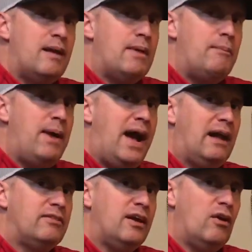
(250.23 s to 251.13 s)
of my
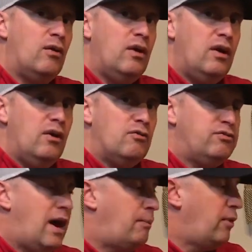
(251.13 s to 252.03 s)
pack, they don't
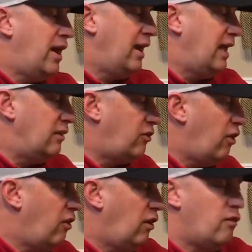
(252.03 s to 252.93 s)
flop around and get
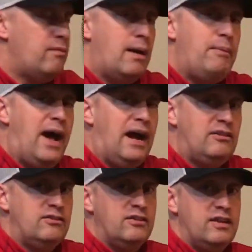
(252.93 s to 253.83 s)
dirt all over my pack,
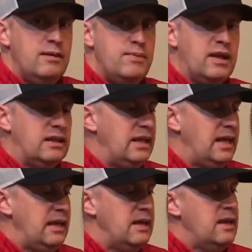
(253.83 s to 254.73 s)
just to keep it
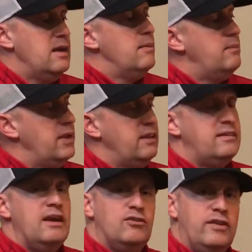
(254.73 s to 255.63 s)
clean, but it
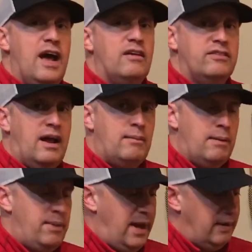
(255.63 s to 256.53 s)
stays on the outside of my
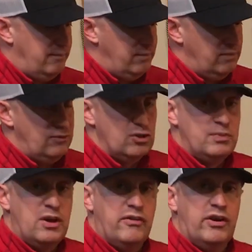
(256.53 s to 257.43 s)
pack just
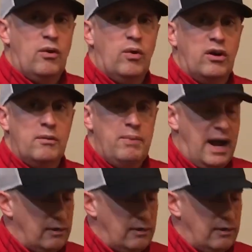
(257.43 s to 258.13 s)
because I don't want to compact